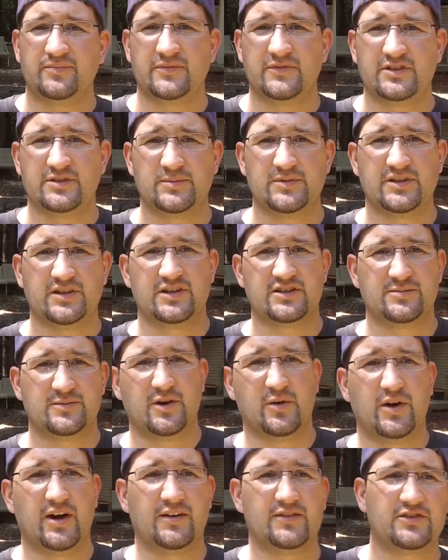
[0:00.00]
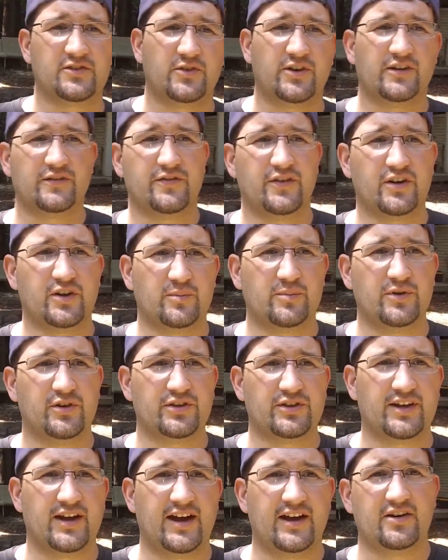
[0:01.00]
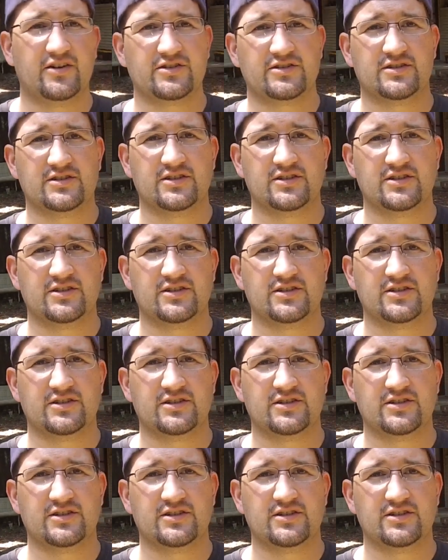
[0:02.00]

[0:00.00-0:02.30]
just because my wife's grandfather built the house,